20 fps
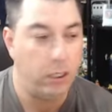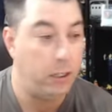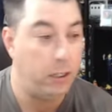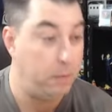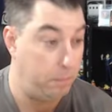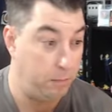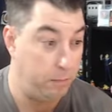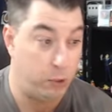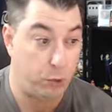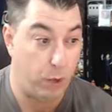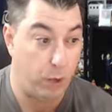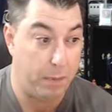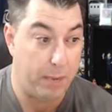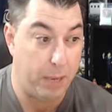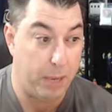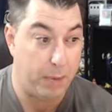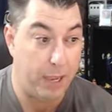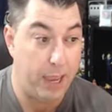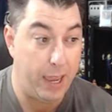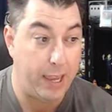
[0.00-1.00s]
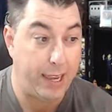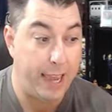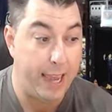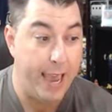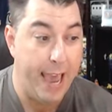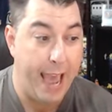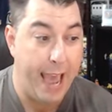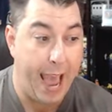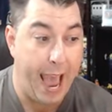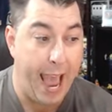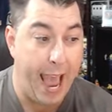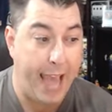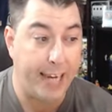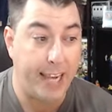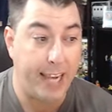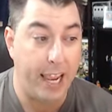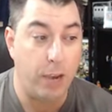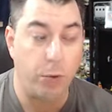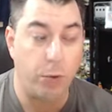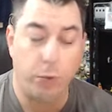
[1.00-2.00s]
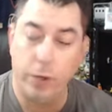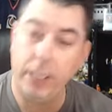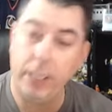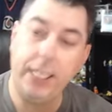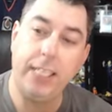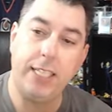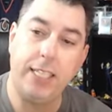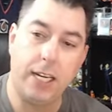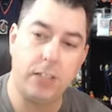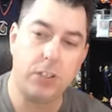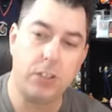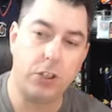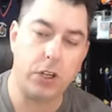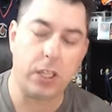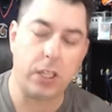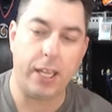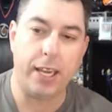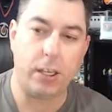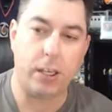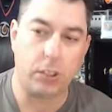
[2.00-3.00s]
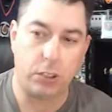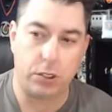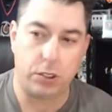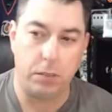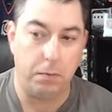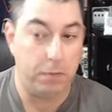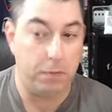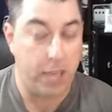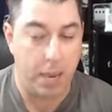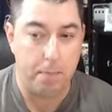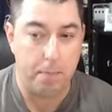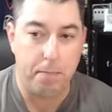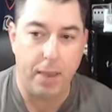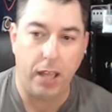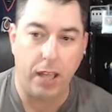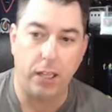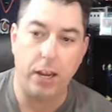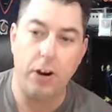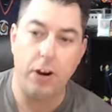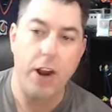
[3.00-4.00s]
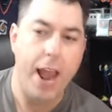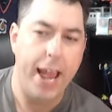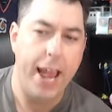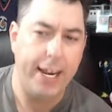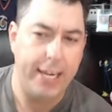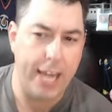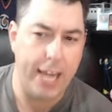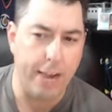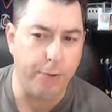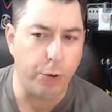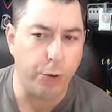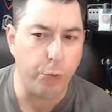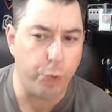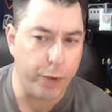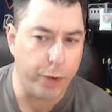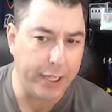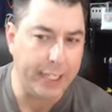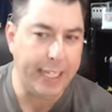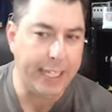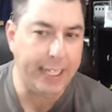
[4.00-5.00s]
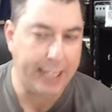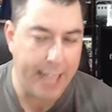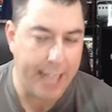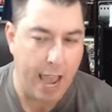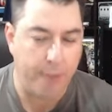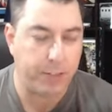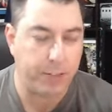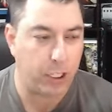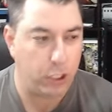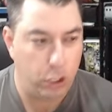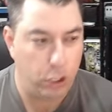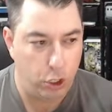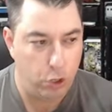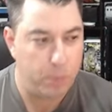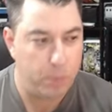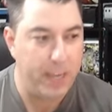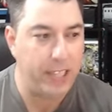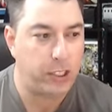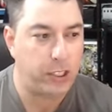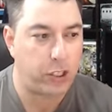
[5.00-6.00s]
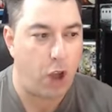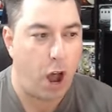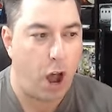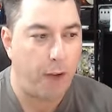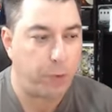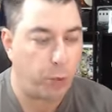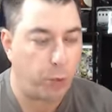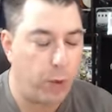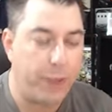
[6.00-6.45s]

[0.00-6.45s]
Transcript: Sweet Baby Inc. And it really does look like Kim Belair never really left Ubisoft with